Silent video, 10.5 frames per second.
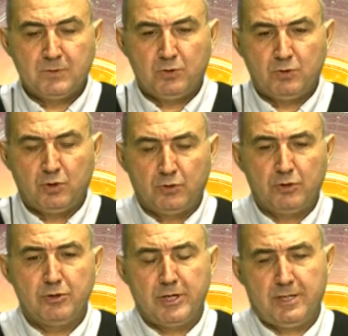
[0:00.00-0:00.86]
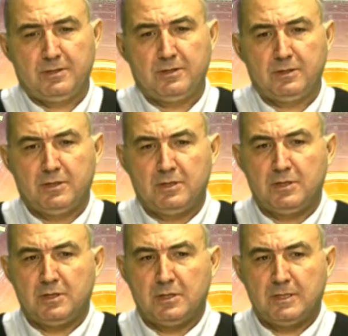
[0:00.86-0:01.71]
corona
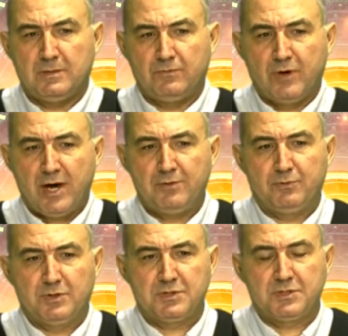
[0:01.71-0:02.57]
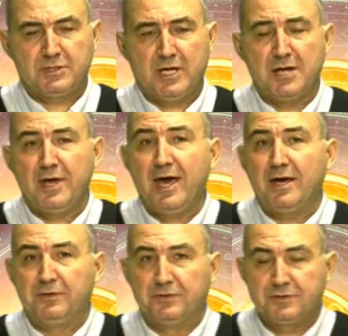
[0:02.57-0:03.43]
virus can
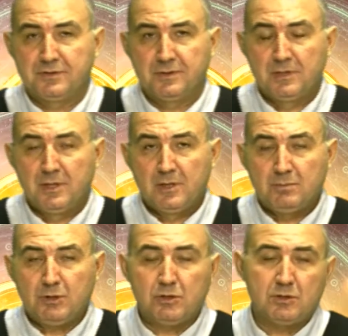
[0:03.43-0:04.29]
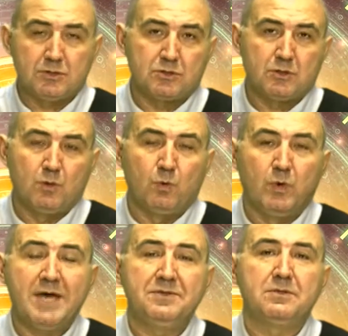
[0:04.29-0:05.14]
end, because
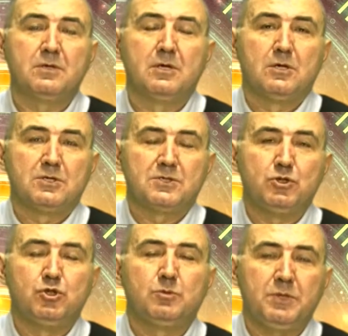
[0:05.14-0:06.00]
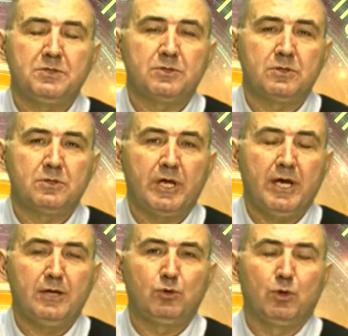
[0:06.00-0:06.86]
when Jupiter
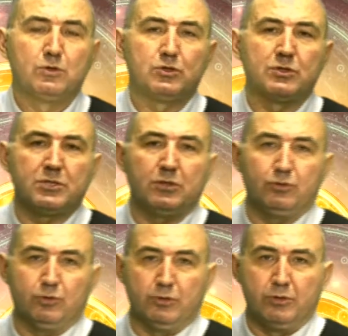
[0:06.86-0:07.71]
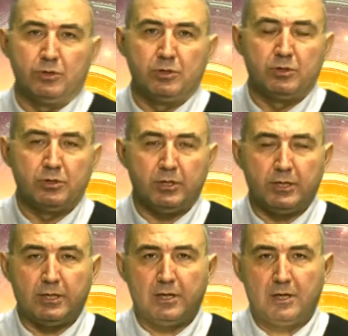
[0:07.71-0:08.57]
and also Saturn
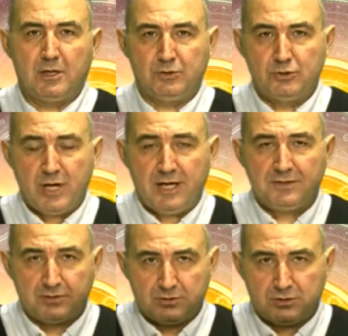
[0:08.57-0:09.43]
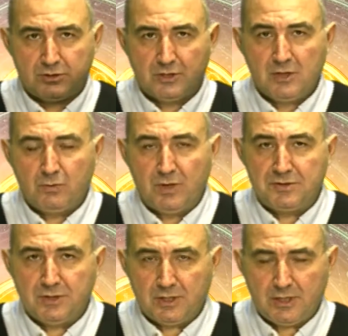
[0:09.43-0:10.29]
are united
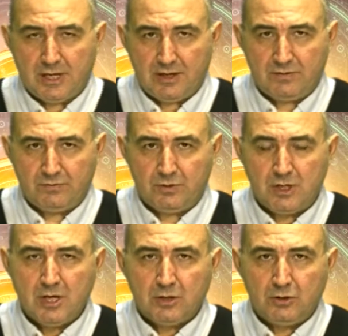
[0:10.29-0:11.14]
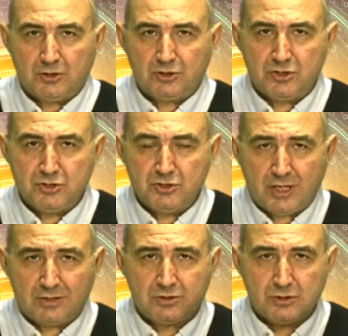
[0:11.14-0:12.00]
when they have got
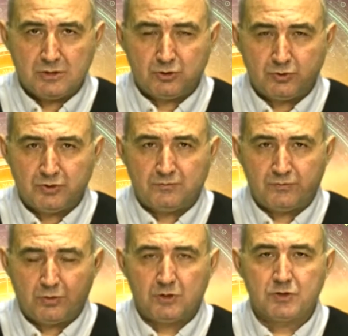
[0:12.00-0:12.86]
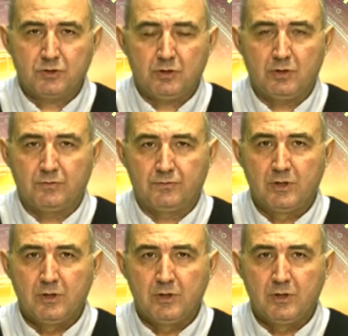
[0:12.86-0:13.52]
conjunction in 21st of